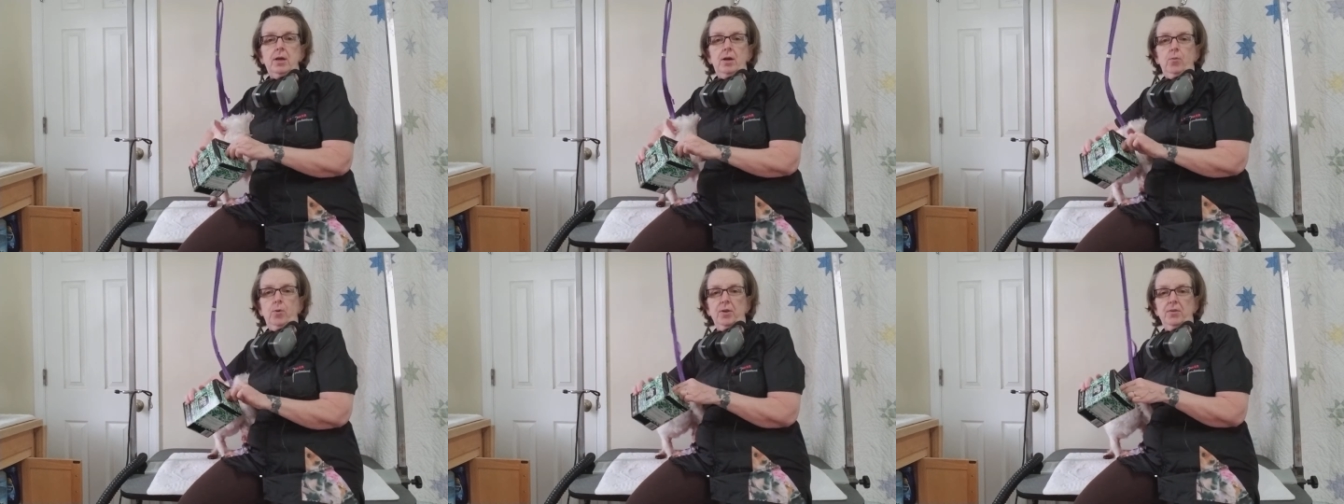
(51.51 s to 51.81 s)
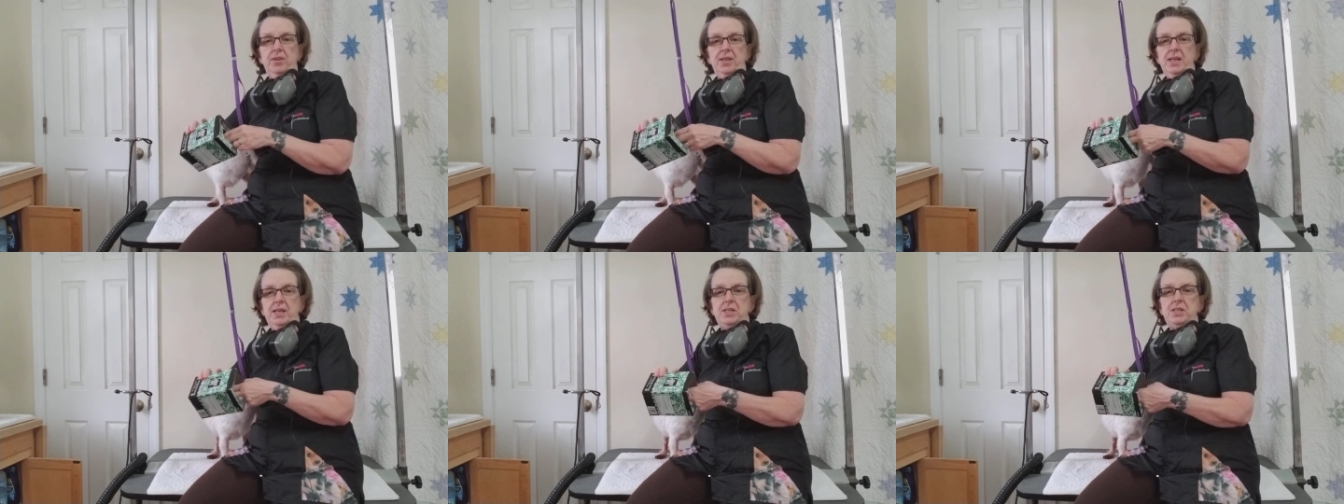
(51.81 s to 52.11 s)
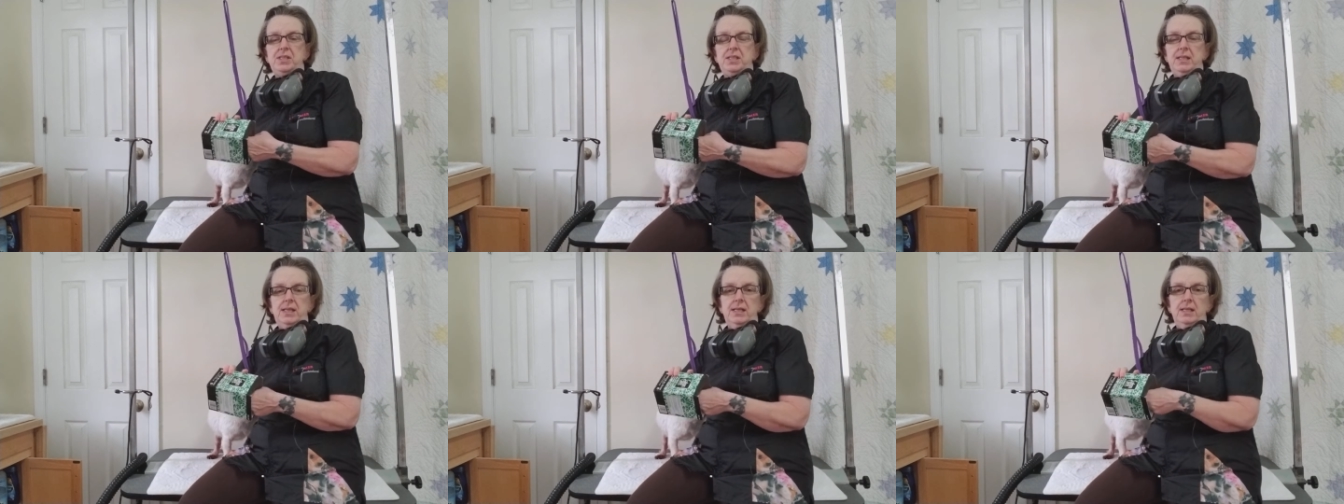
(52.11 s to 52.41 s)
Well,
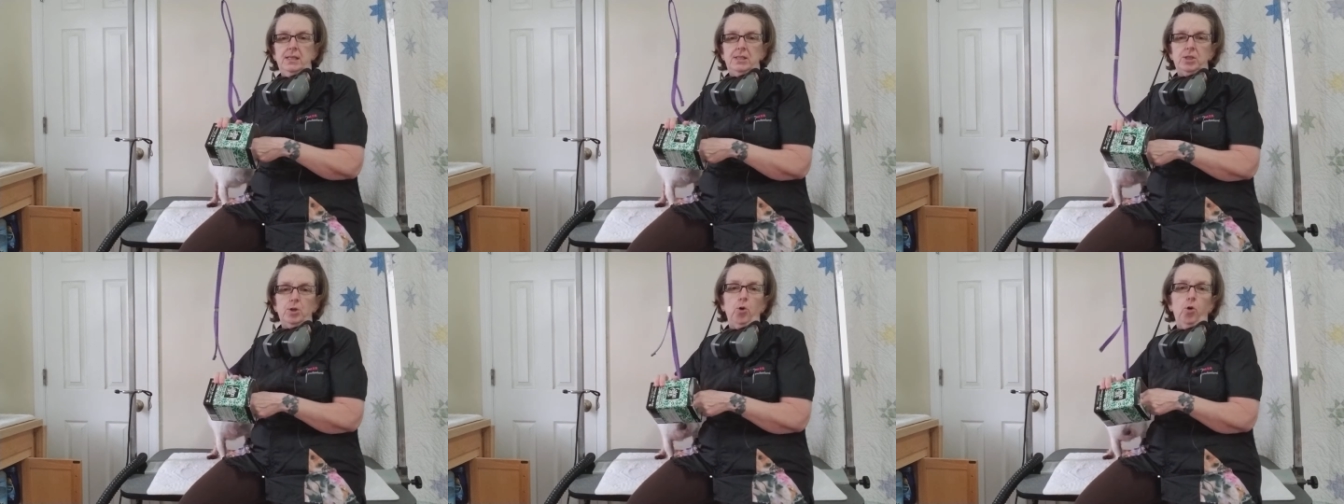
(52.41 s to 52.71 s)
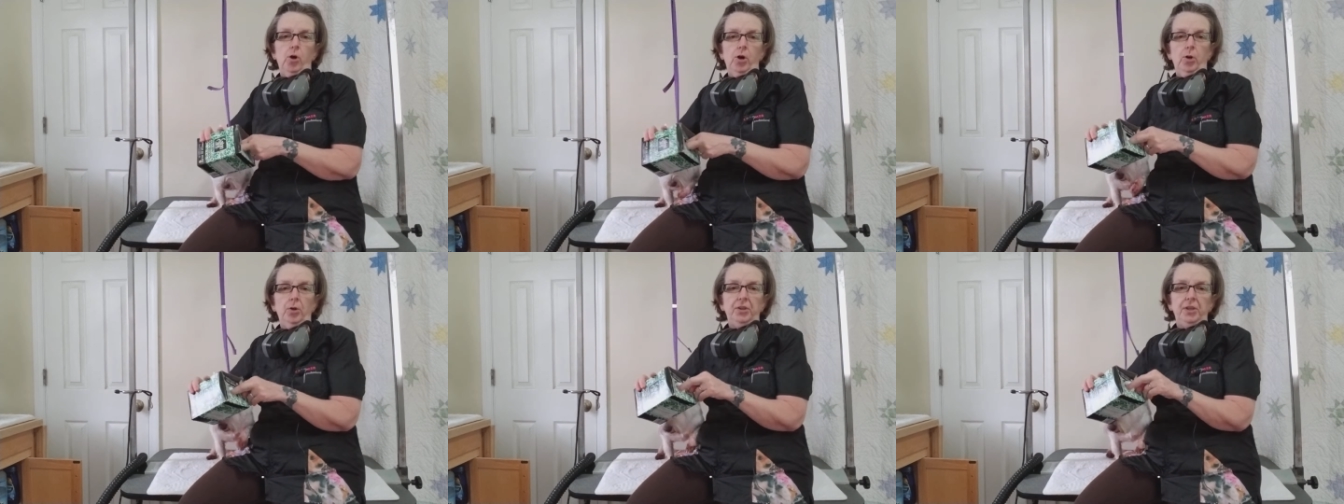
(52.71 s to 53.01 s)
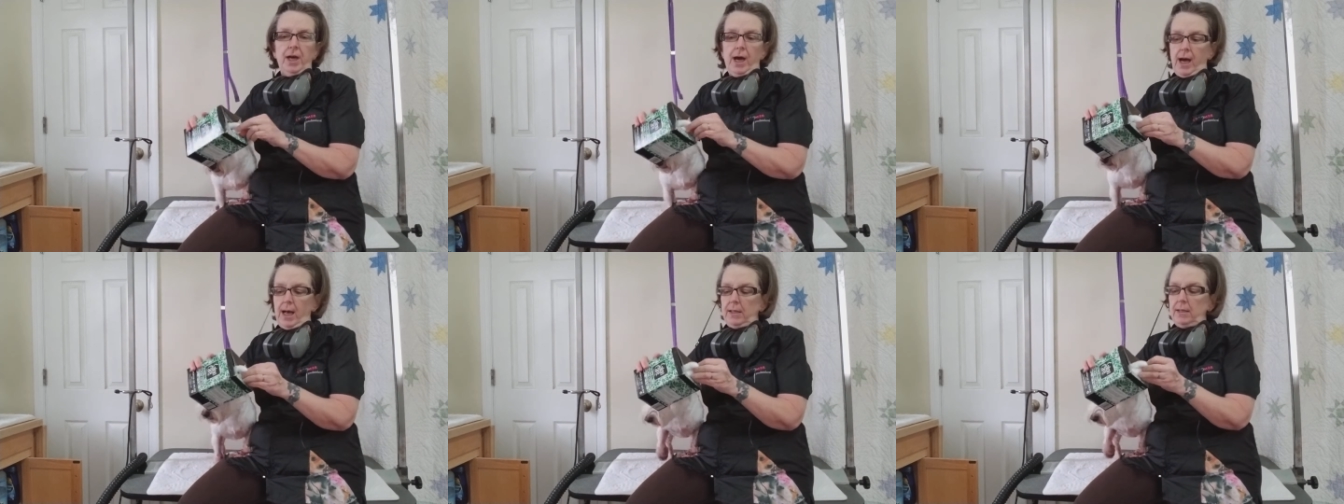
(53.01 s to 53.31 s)
this is coiled
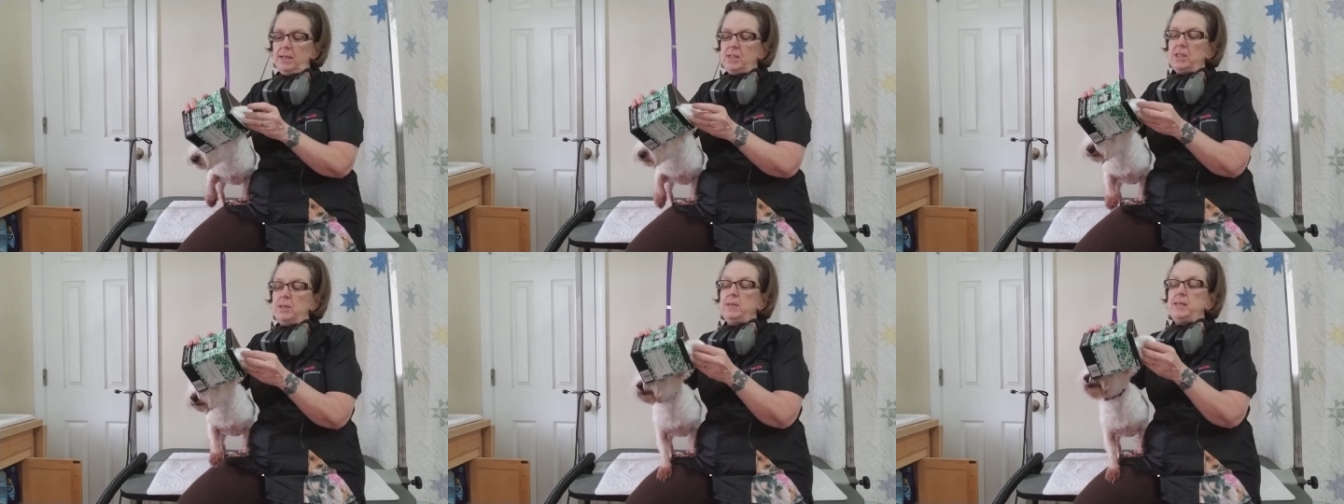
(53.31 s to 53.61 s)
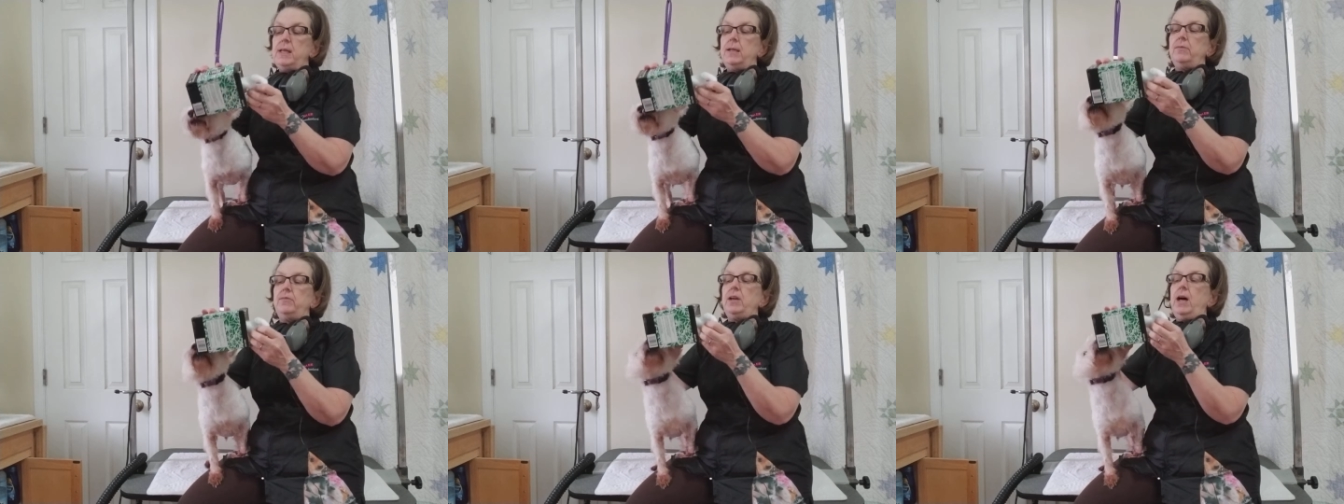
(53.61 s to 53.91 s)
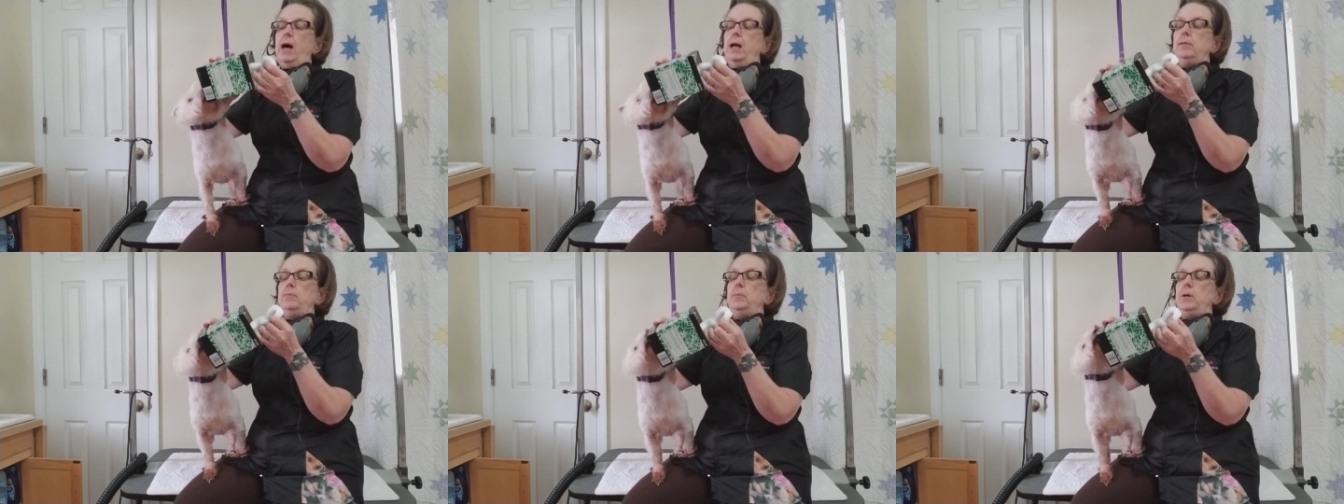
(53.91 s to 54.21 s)
cotton instead of
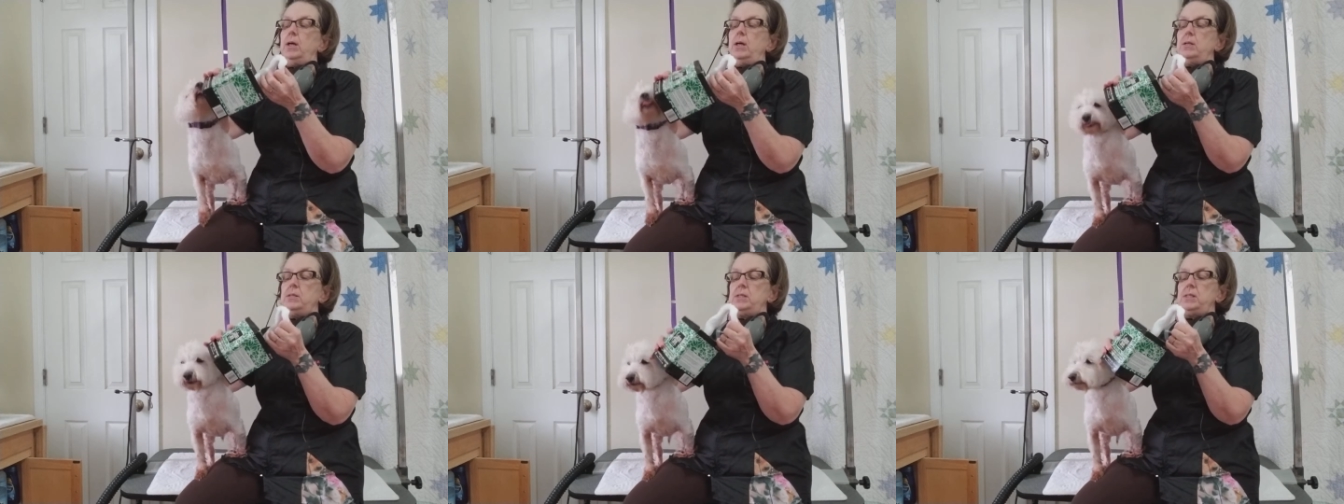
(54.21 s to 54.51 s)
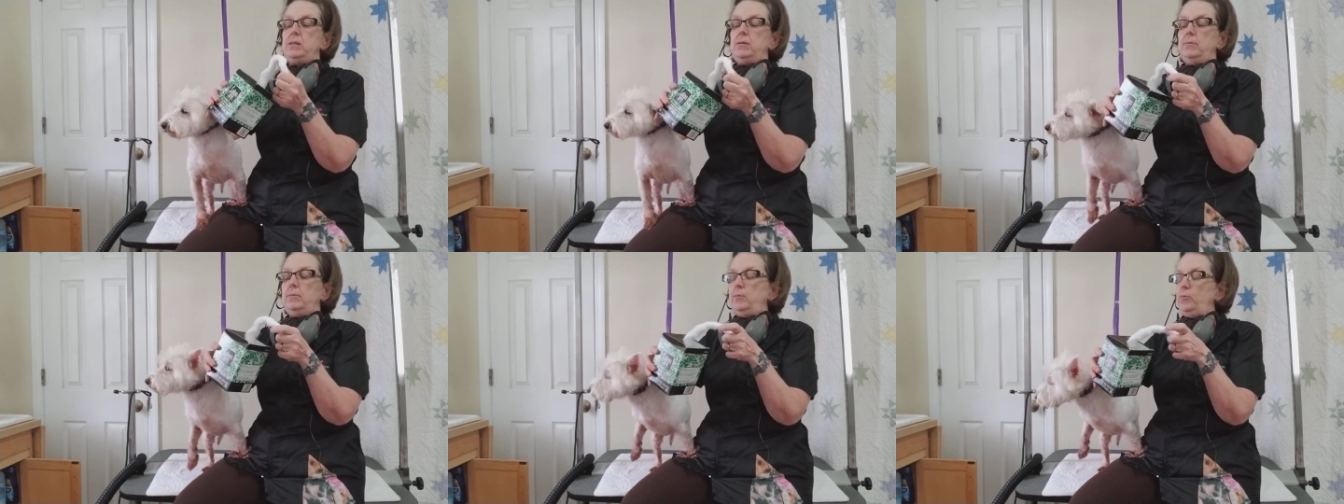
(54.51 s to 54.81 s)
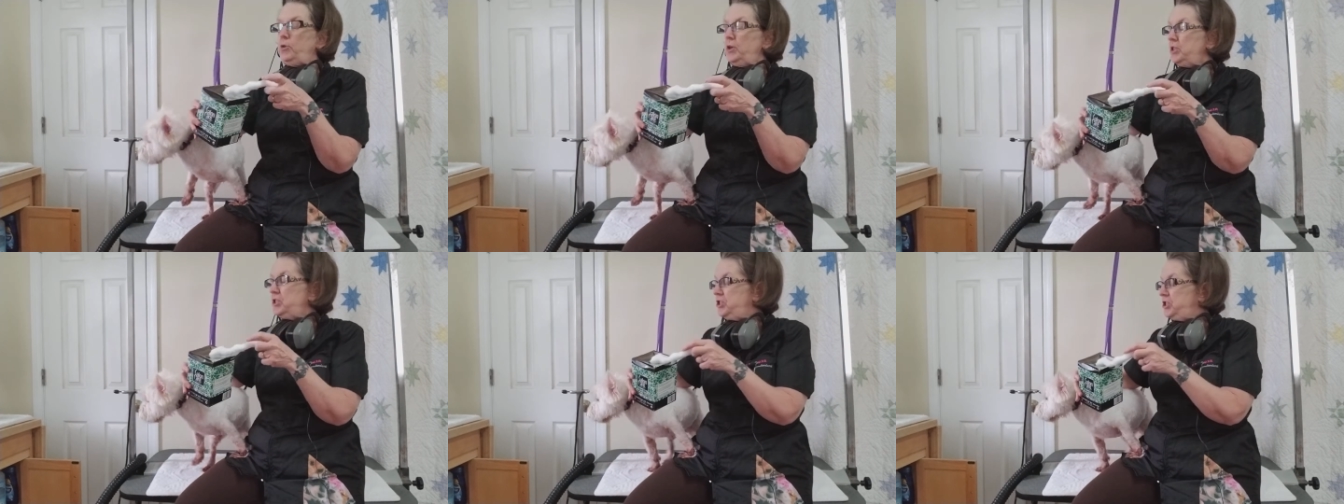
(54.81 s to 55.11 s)
cotton balls.
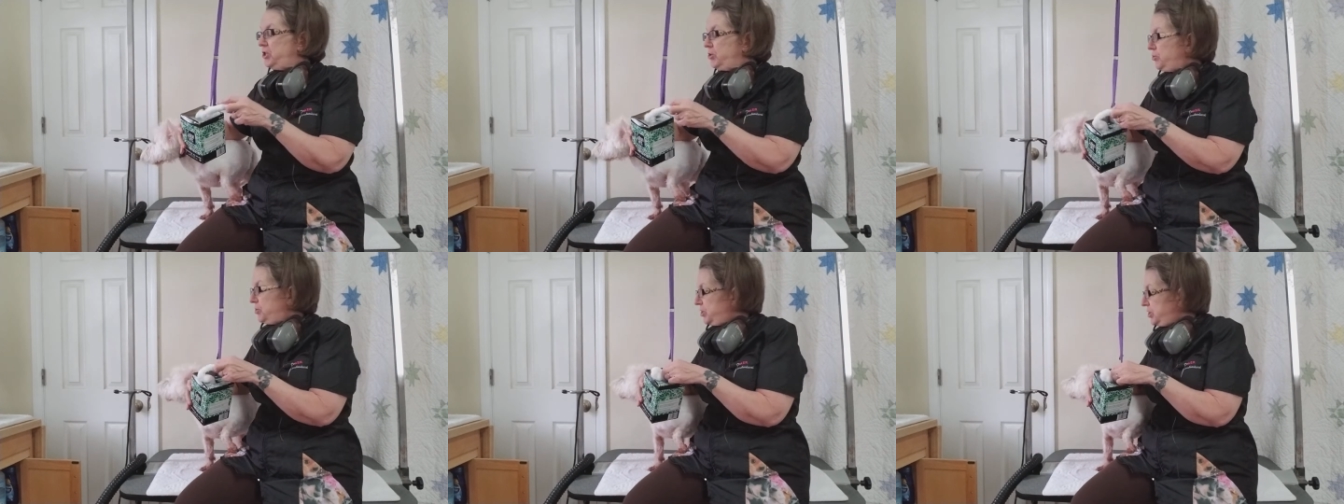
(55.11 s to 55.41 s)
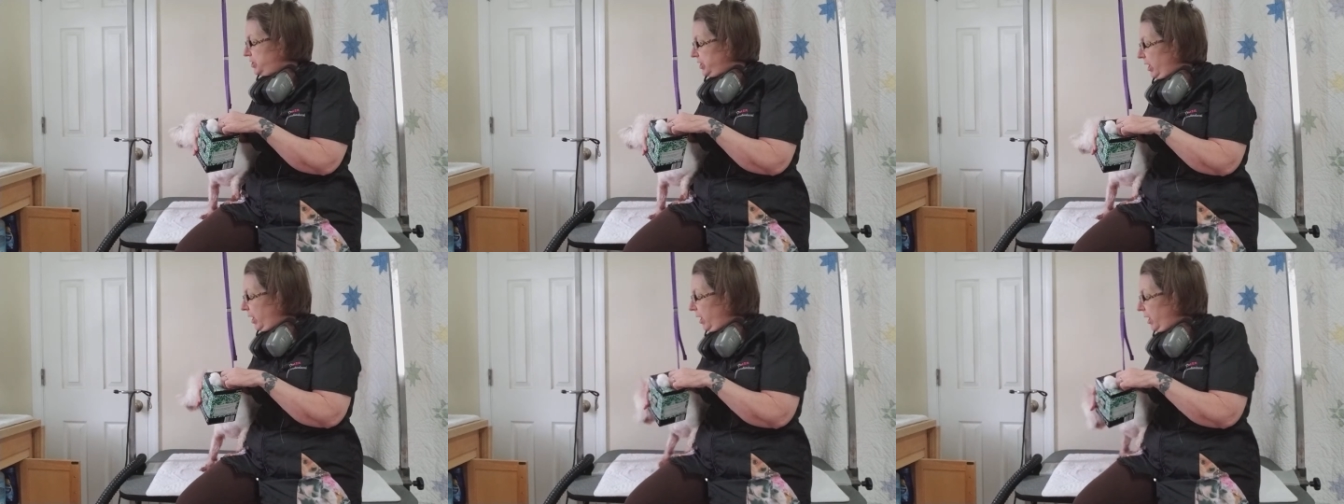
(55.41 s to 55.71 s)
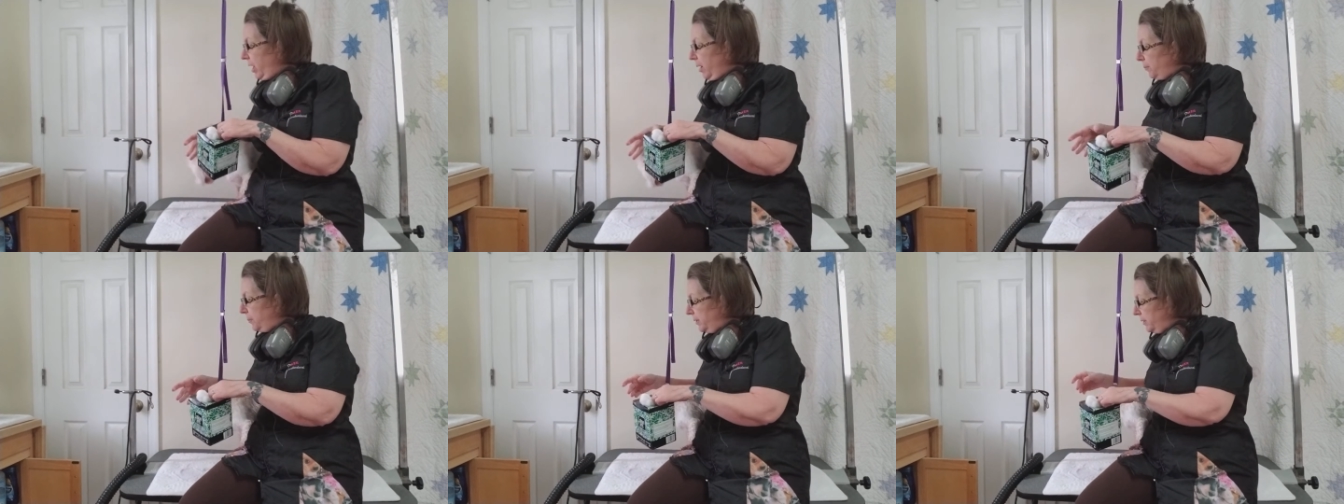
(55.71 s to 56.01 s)
Would you
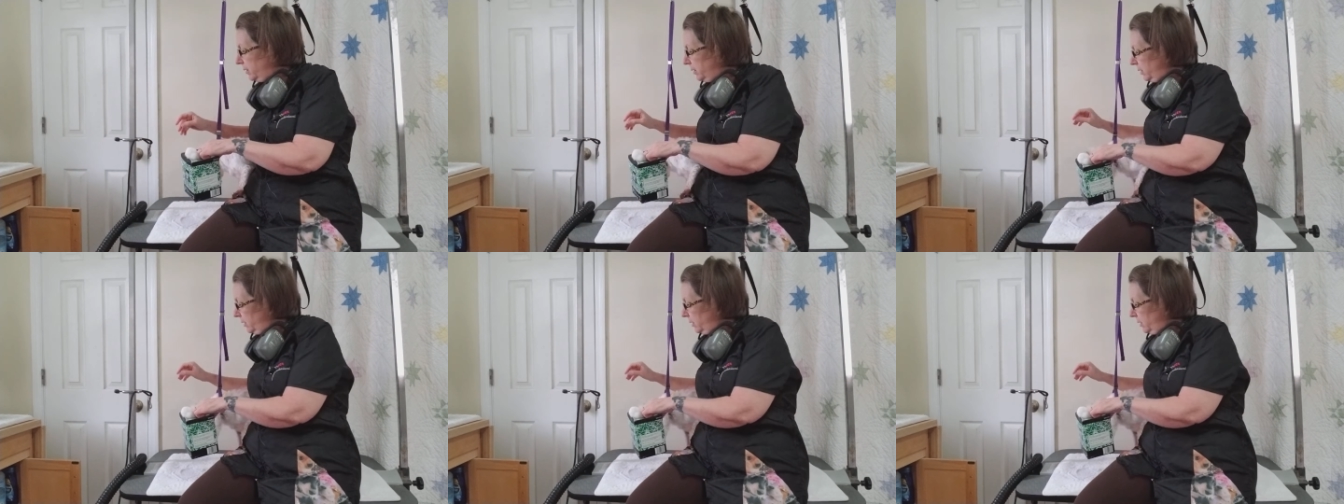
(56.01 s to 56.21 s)
stop?